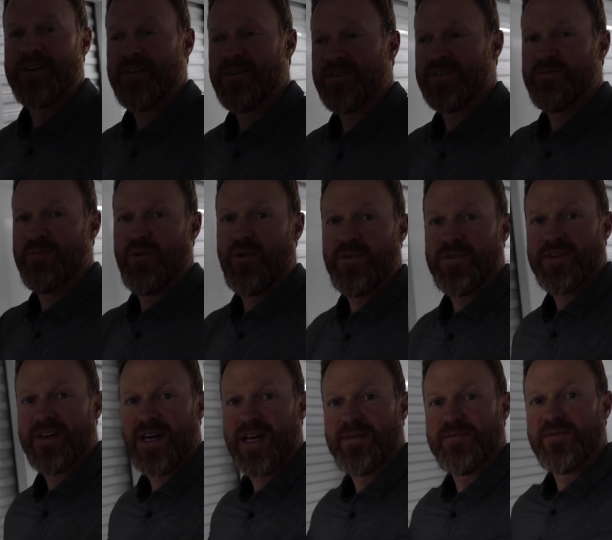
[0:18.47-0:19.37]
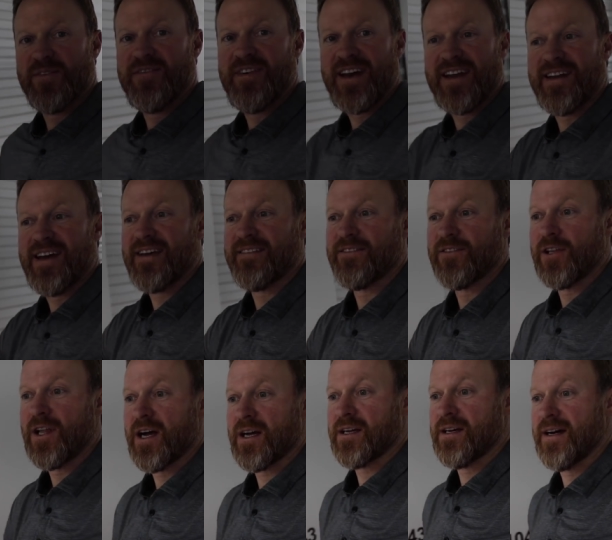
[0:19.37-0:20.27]
years. Both times we've had to have the
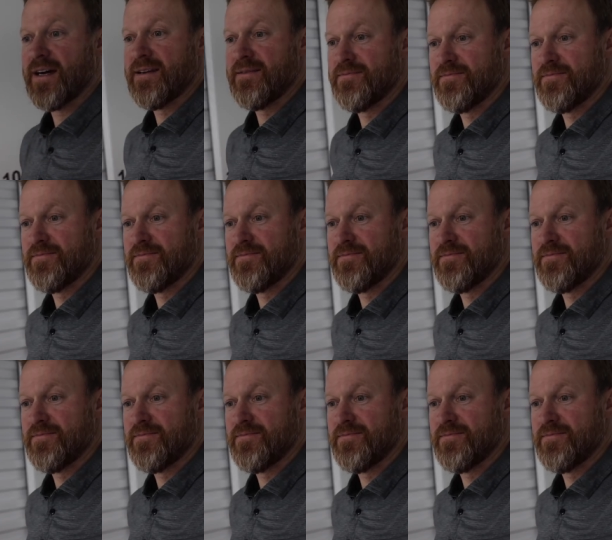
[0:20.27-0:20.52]
lock cut.